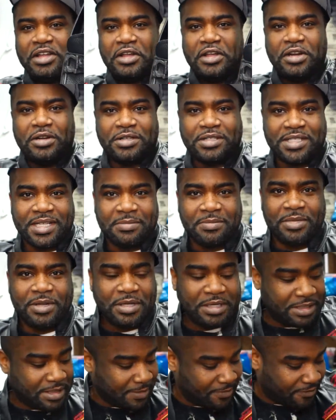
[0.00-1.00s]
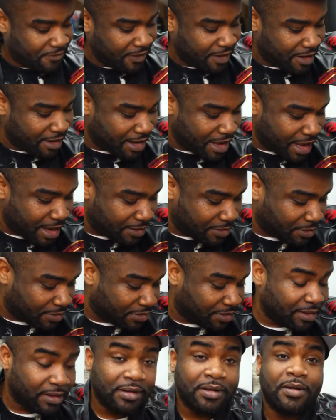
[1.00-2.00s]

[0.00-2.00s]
You know, some Ferraganos.